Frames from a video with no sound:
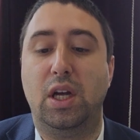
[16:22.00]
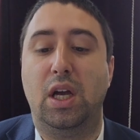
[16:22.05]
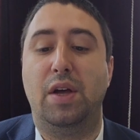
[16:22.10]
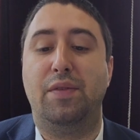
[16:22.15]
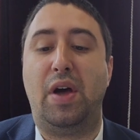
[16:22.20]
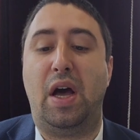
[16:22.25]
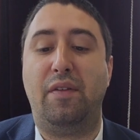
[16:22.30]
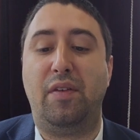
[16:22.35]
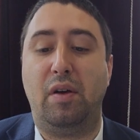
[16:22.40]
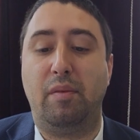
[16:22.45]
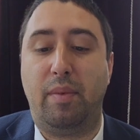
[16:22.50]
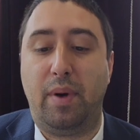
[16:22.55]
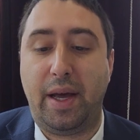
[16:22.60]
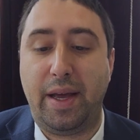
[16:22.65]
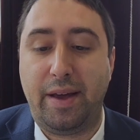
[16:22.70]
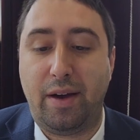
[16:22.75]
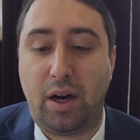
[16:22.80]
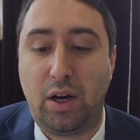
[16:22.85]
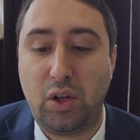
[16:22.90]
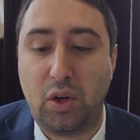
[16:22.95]

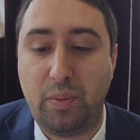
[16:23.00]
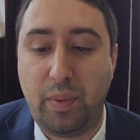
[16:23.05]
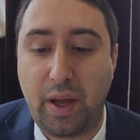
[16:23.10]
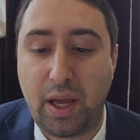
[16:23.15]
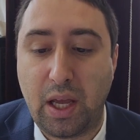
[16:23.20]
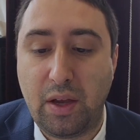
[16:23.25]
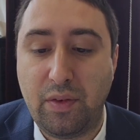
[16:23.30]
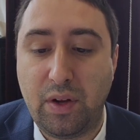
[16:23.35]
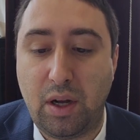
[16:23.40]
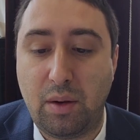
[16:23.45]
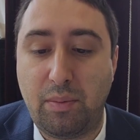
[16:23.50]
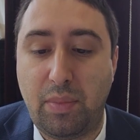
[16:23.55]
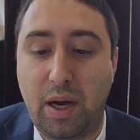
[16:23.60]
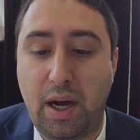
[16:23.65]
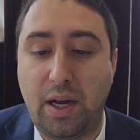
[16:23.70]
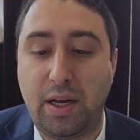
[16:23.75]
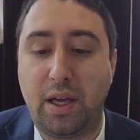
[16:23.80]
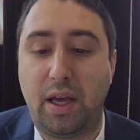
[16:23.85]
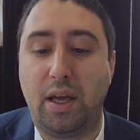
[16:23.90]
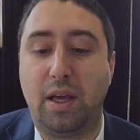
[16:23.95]
Even
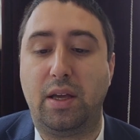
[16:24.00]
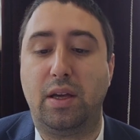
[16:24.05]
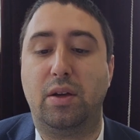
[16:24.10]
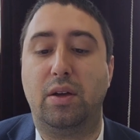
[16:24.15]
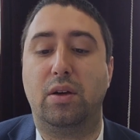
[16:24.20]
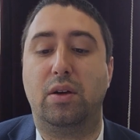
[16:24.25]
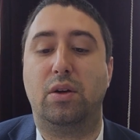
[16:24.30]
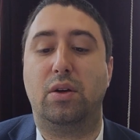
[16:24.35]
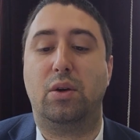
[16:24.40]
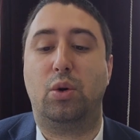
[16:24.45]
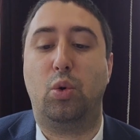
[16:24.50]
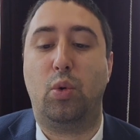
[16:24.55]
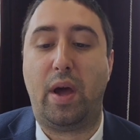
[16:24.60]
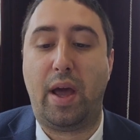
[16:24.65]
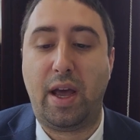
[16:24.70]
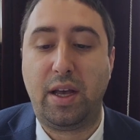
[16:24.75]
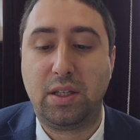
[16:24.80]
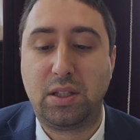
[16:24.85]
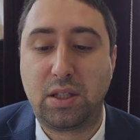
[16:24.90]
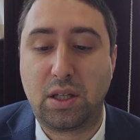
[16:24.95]
Abaye, who
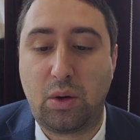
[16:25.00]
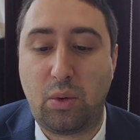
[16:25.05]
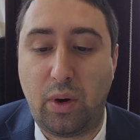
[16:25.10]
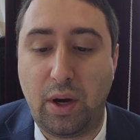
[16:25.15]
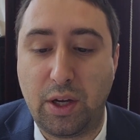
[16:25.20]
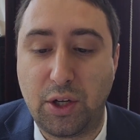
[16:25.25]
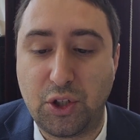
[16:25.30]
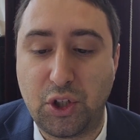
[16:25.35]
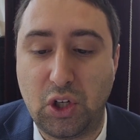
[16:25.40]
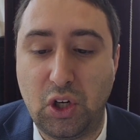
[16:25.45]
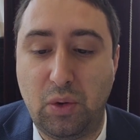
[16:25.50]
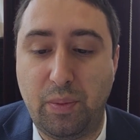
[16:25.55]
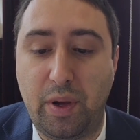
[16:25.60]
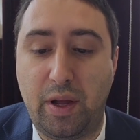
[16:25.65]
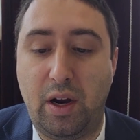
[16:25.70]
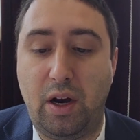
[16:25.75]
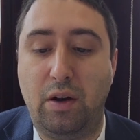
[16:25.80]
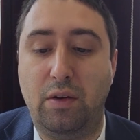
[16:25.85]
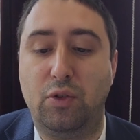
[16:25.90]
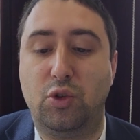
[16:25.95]
asked the question about
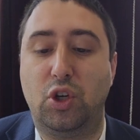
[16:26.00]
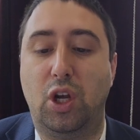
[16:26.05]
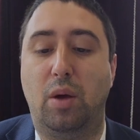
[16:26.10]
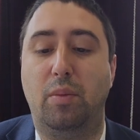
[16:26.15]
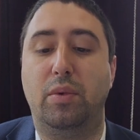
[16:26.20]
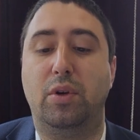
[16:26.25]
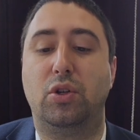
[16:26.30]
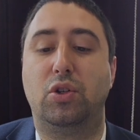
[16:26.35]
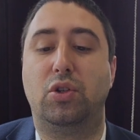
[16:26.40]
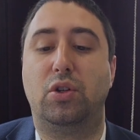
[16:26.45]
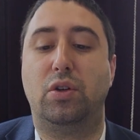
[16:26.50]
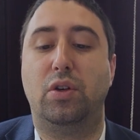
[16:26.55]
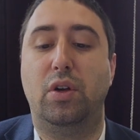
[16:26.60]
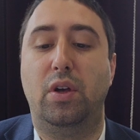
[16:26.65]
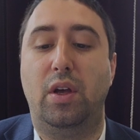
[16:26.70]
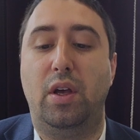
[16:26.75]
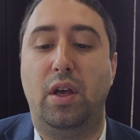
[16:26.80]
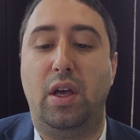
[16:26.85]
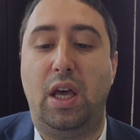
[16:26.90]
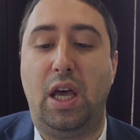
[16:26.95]
Harav Shemesh,
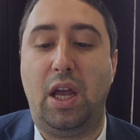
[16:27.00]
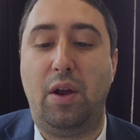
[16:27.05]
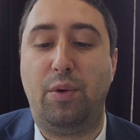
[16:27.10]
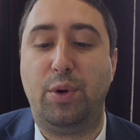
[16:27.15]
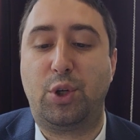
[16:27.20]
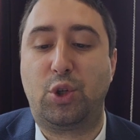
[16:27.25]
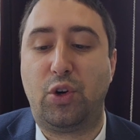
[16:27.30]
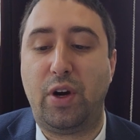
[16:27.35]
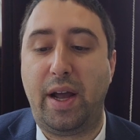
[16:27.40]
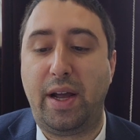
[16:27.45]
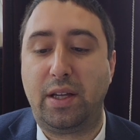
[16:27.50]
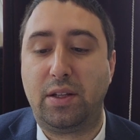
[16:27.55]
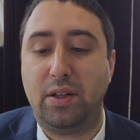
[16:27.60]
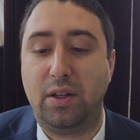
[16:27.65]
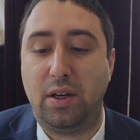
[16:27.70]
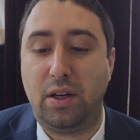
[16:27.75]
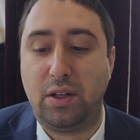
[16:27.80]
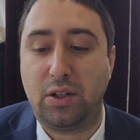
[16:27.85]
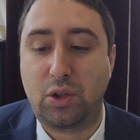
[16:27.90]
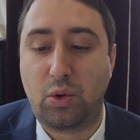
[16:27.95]
he
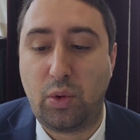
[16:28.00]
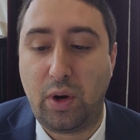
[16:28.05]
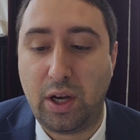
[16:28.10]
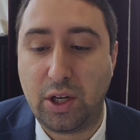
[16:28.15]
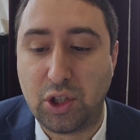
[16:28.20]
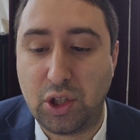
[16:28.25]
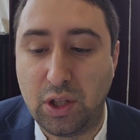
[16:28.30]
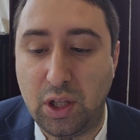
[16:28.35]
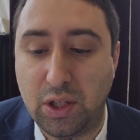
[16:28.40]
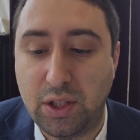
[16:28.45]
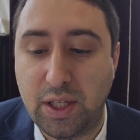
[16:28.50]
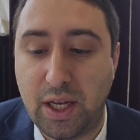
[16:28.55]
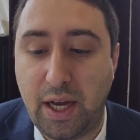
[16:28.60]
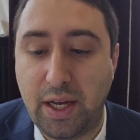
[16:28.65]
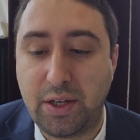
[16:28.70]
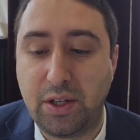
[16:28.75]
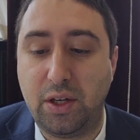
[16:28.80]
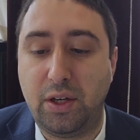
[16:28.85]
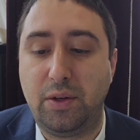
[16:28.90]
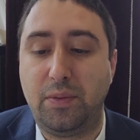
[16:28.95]
retracted his question. The
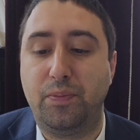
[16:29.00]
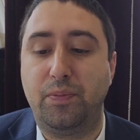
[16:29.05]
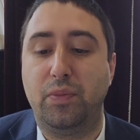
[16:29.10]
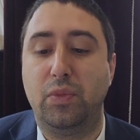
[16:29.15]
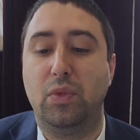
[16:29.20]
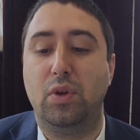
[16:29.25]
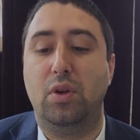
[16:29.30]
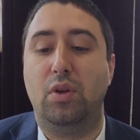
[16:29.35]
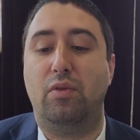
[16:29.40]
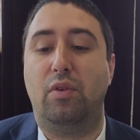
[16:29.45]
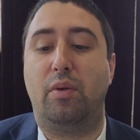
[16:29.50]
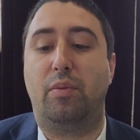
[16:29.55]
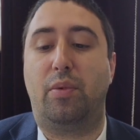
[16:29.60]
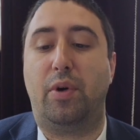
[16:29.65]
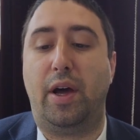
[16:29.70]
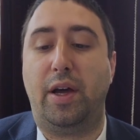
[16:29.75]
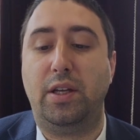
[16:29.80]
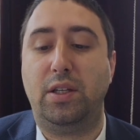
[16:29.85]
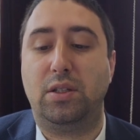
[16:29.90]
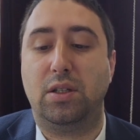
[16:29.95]
Sanya of
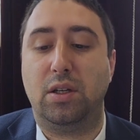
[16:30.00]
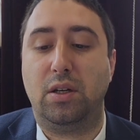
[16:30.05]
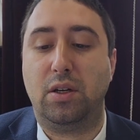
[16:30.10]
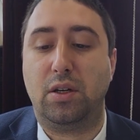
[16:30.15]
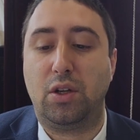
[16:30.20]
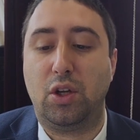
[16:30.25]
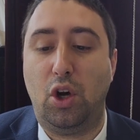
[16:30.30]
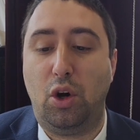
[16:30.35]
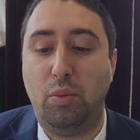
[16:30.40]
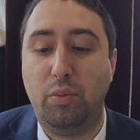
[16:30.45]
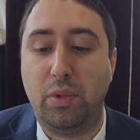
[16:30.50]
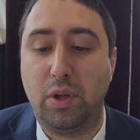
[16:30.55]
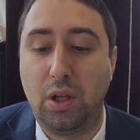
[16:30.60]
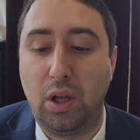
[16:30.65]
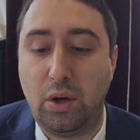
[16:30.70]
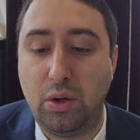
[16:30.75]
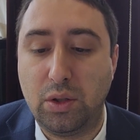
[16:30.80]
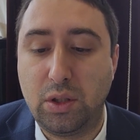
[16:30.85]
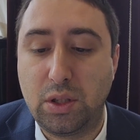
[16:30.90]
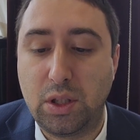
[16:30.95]
Braisa, Yom
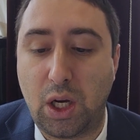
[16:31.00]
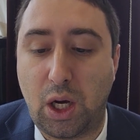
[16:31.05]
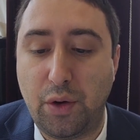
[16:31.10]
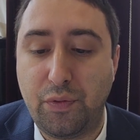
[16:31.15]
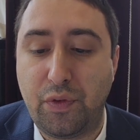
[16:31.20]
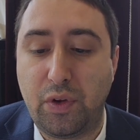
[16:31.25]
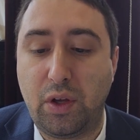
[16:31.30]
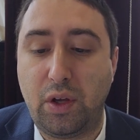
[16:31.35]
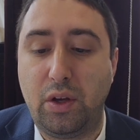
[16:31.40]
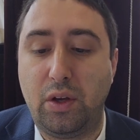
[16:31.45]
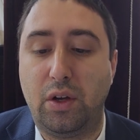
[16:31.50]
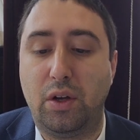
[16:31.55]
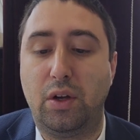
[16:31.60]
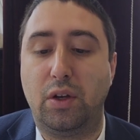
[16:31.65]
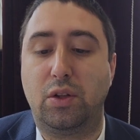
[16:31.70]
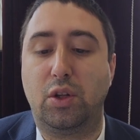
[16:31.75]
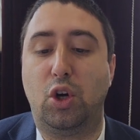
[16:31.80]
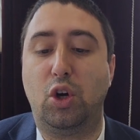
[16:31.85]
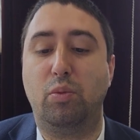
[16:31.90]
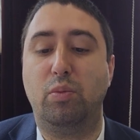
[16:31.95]
Melos Tavi,
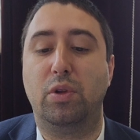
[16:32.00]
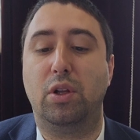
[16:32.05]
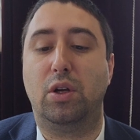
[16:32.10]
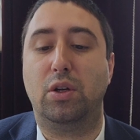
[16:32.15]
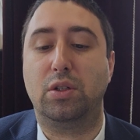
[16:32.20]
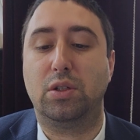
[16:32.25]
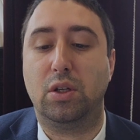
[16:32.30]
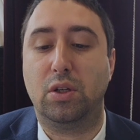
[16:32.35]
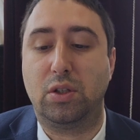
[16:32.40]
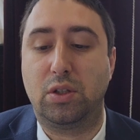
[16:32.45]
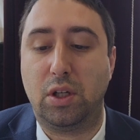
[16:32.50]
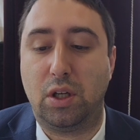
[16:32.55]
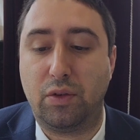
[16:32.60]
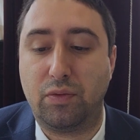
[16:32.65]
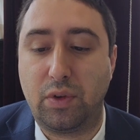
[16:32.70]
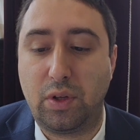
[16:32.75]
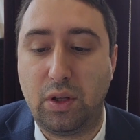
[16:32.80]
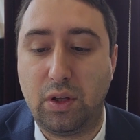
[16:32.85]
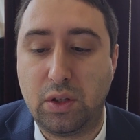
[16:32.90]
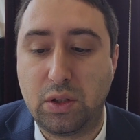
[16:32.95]
Tog Melos Lo
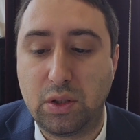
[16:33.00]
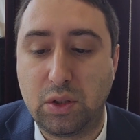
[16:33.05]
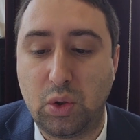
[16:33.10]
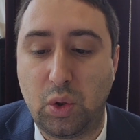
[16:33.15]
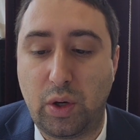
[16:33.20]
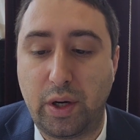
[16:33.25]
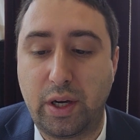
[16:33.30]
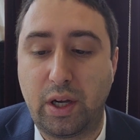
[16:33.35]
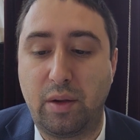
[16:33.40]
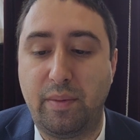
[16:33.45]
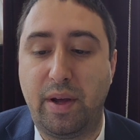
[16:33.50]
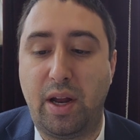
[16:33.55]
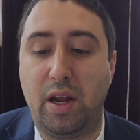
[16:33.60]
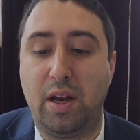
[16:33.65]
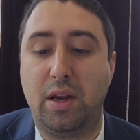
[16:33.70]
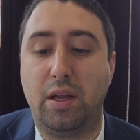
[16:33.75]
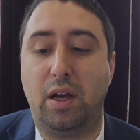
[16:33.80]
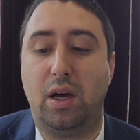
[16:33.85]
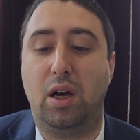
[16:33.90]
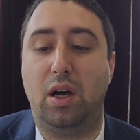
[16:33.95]
Savi. This is talking about
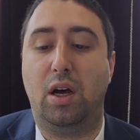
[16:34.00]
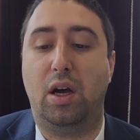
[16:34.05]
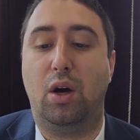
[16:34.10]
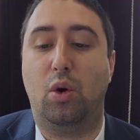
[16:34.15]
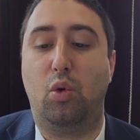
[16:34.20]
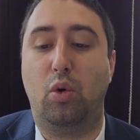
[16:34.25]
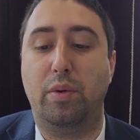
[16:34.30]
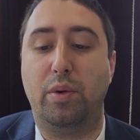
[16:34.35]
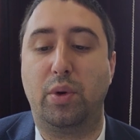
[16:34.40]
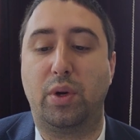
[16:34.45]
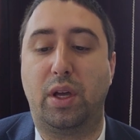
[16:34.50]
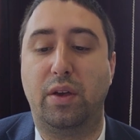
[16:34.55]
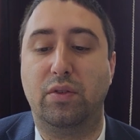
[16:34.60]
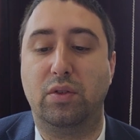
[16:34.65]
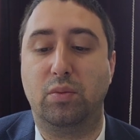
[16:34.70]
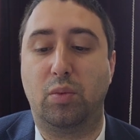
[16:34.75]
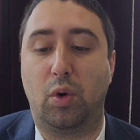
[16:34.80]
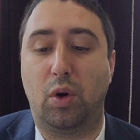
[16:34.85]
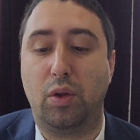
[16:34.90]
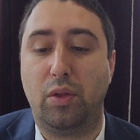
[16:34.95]
a woman who gives
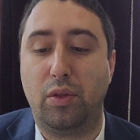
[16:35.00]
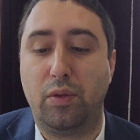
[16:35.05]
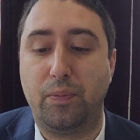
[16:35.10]
birth.